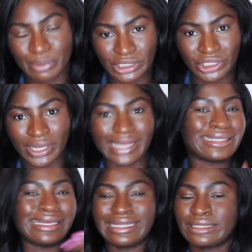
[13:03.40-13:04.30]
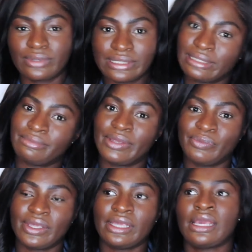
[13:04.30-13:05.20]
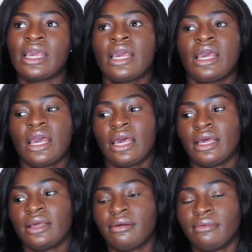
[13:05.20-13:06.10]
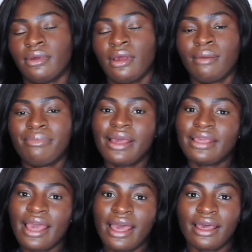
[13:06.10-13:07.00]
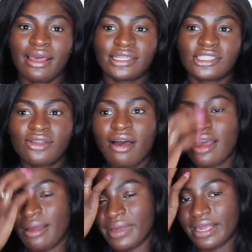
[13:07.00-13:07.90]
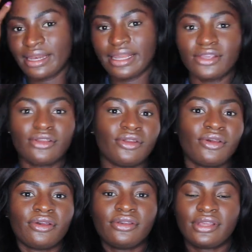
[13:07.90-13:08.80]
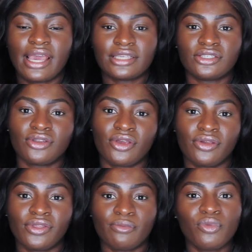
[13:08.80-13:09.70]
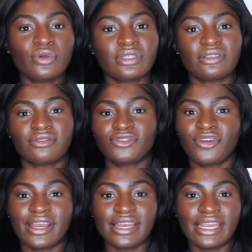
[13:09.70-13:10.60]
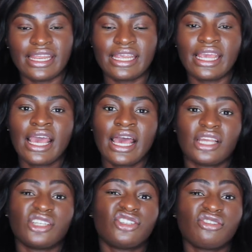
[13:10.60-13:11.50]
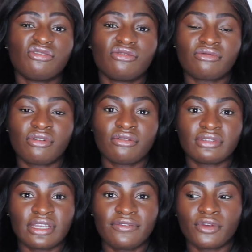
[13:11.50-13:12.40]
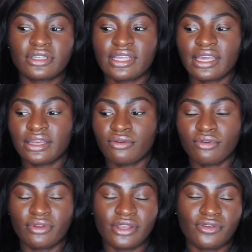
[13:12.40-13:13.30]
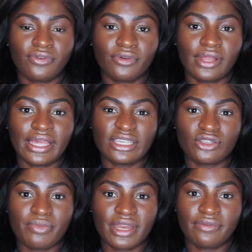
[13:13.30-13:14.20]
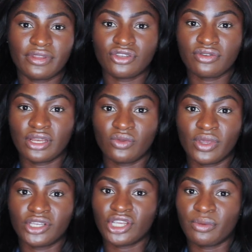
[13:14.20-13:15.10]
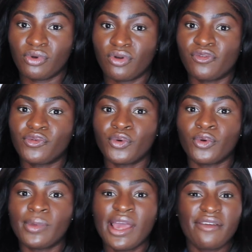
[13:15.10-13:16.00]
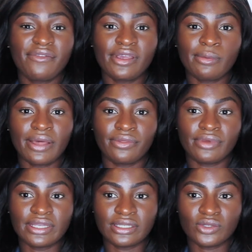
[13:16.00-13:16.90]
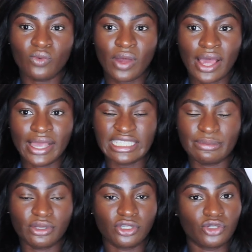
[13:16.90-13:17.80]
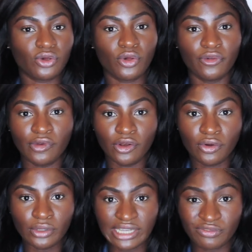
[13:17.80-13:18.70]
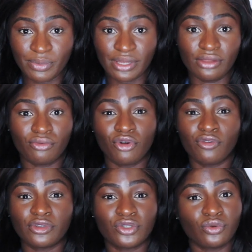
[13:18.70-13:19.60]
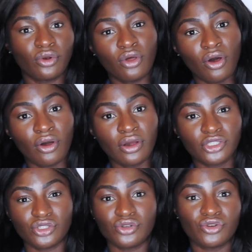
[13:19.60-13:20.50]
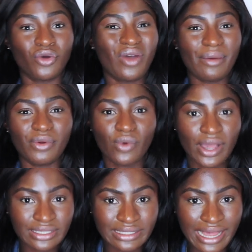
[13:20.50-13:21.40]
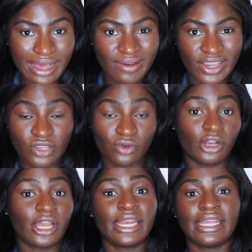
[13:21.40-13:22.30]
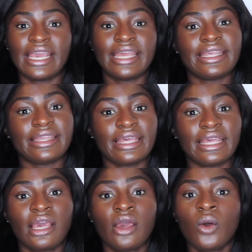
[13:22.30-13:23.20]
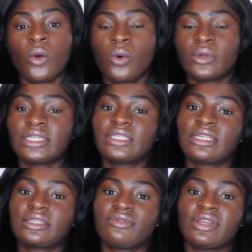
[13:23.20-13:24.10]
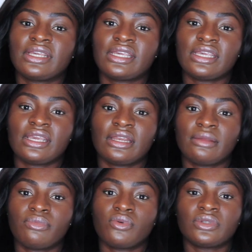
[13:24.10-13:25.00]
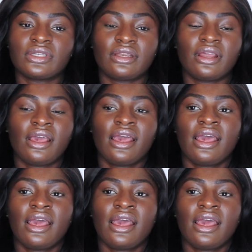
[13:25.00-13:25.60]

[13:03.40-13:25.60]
picture, as little as it may be. But yeah, I just thought I'd come back and let you guys know the importance of trainee and junior roles. And if you're stuck in a role that you feel like is not benefiting you in any way, shape or form, think about the reasons why. Is it because you're overlooked? Have you been in the role for too long? Do you know how it works now? Are you not learning anything? All these things are really key and important.